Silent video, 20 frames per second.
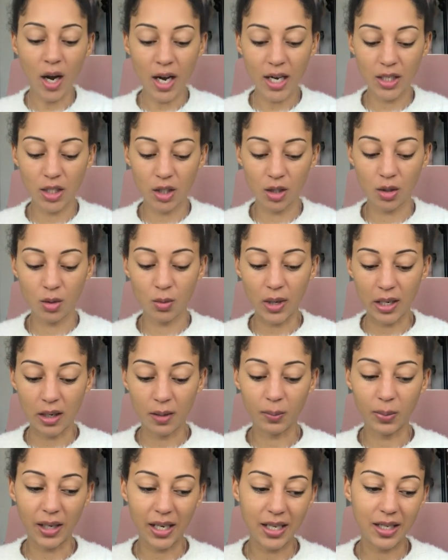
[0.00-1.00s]
I do when I'm
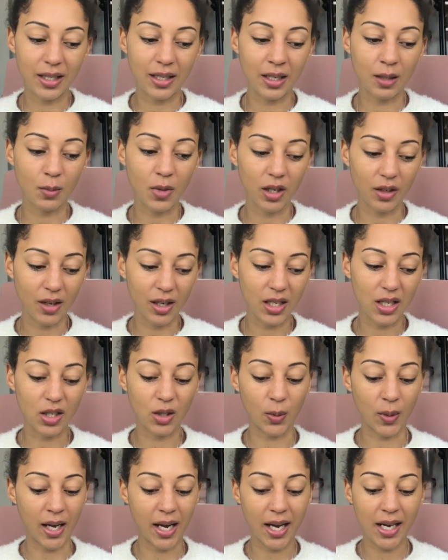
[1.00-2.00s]
placing my granny
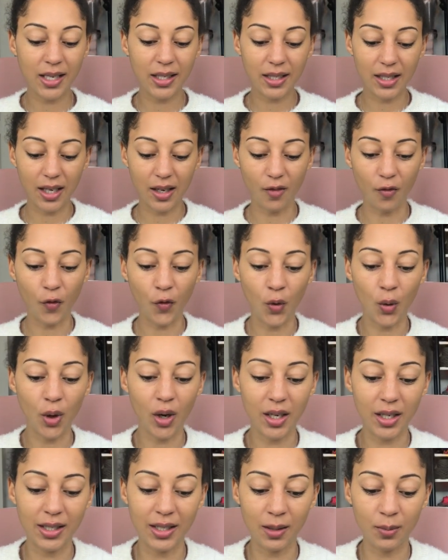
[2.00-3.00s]
squares, for
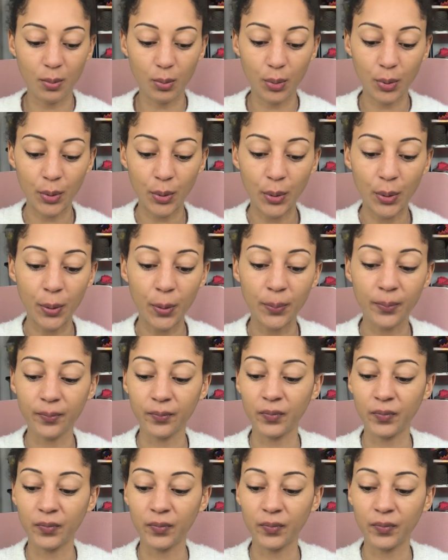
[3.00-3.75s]
example,